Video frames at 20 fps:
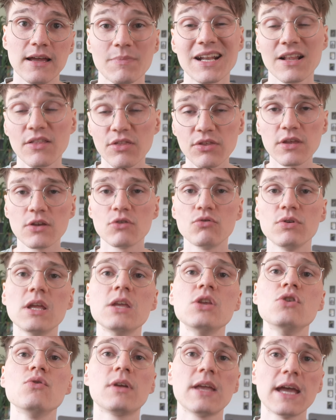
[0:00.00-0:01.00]
But in theory,
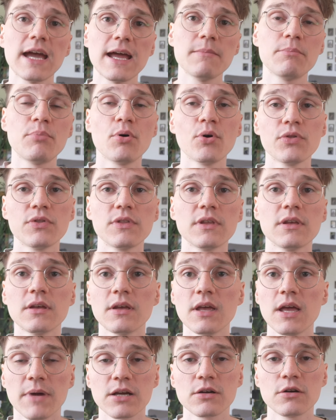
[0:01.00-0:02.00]
you can put
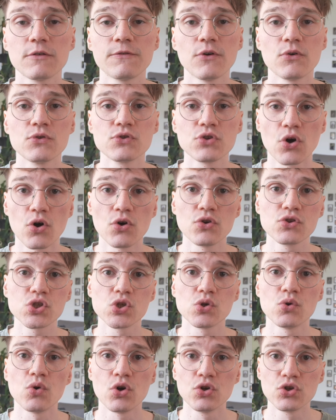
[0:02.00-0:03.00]
the microphones
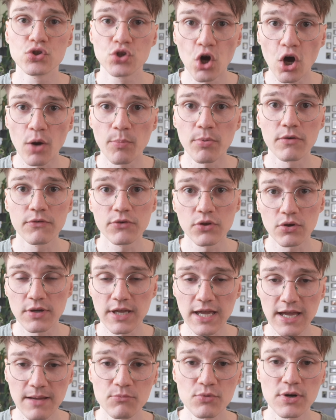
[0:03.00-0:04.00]
also on top of your
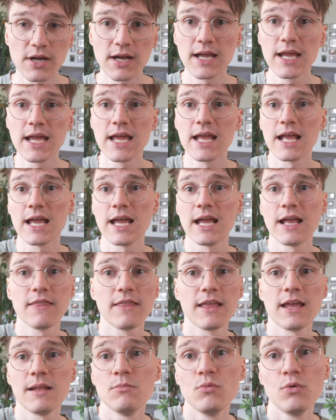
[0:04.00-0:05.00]
camera
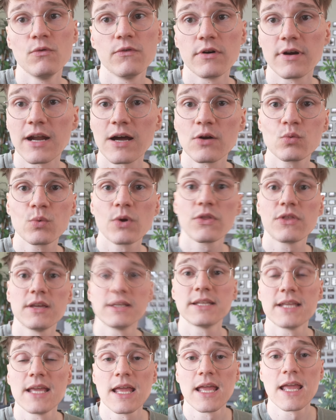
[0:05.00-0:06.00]
and then move around with
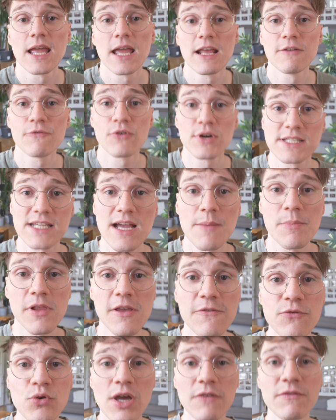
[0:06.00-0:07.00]
it. And for example,
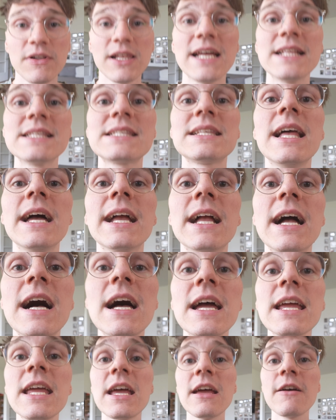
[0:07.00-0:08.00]
if you have a lens like
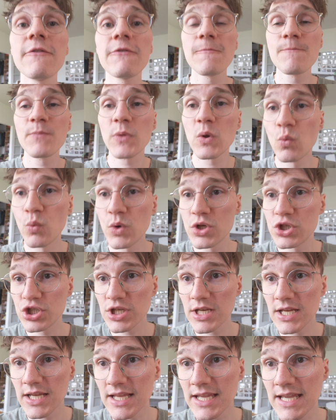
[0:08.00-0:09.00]
I have,
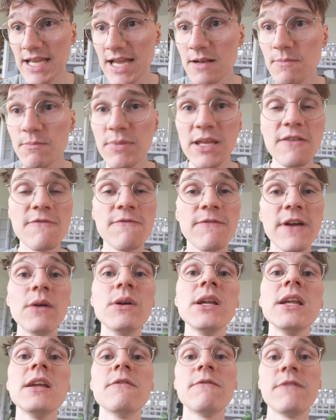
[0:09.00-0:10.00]
which can be
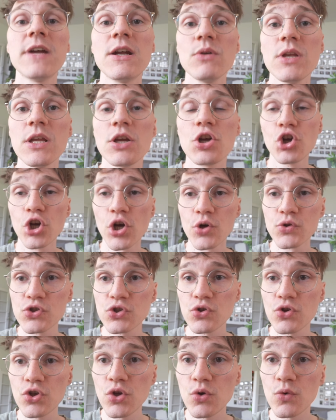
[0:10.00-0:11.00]
very, very close
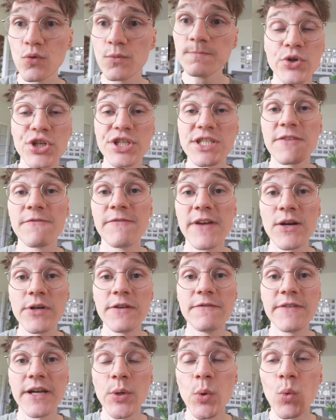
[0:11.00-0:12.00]
to you, which is a
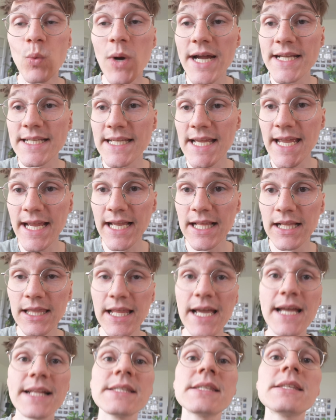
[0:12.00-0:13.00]
very, very wide angle
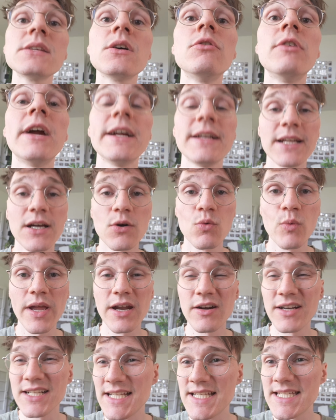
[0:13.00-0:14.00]
lens. Right now
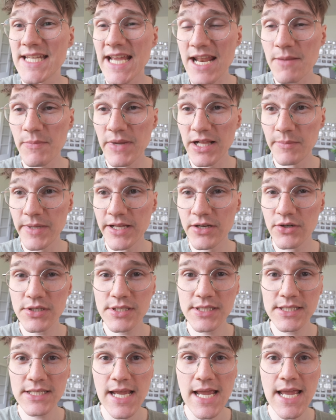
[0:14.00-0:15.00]
we are at 10
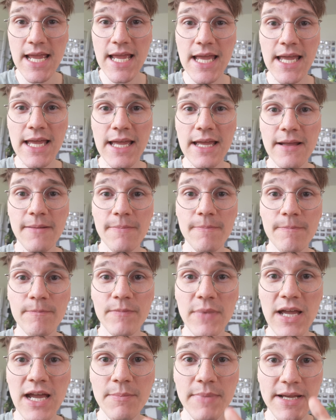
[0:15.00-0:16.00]
millimeters.
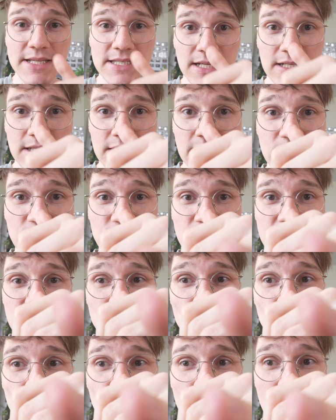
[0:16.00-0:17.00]
I'm basically
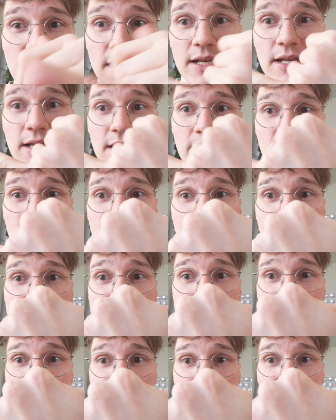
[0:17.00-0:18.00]
just one
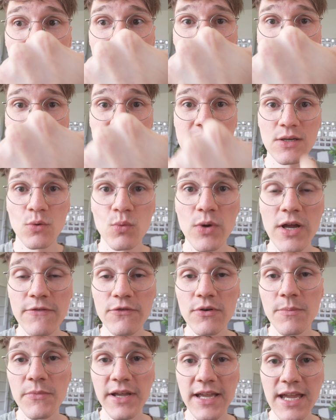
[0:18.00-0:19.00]
length like this away
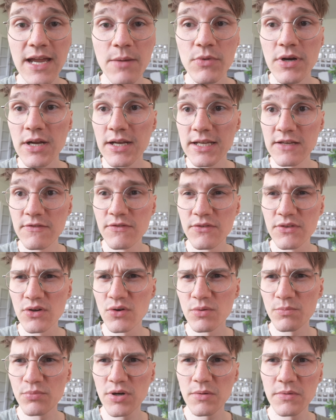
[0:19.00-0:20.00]
from the camera, even
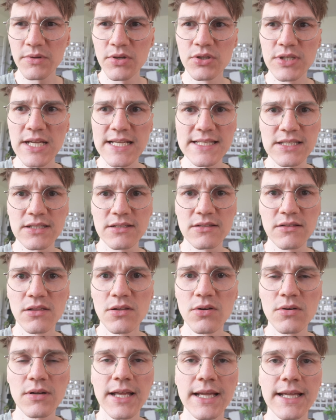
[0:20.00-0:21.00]
though it probably doesn't
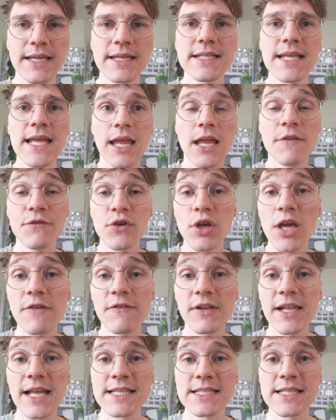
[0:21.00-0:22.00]
look like it. If you
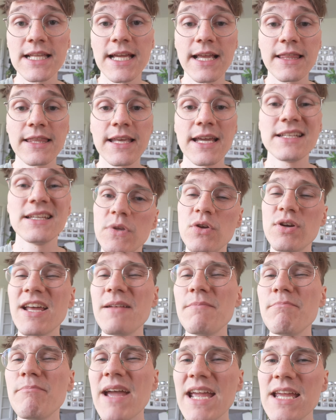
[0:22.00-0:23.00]
have a lens like that, you
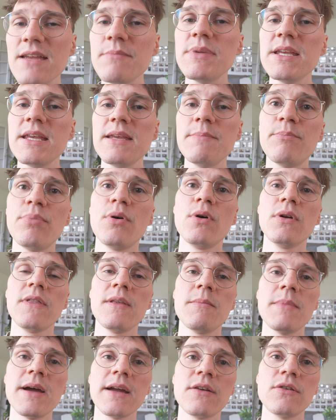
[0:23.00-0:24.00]
can maybe put
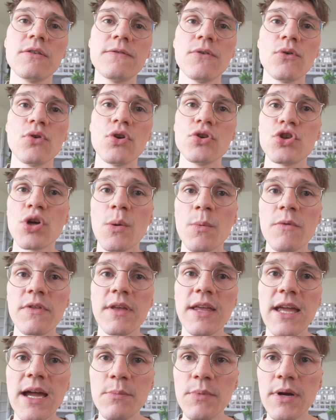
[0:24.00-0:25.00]
the microphone on top of the
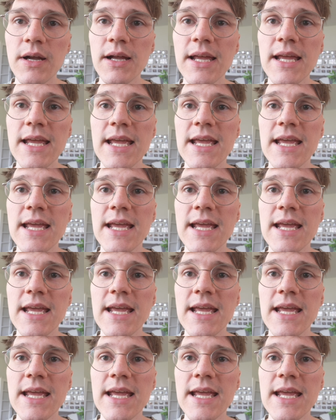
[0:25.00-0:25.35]
camera.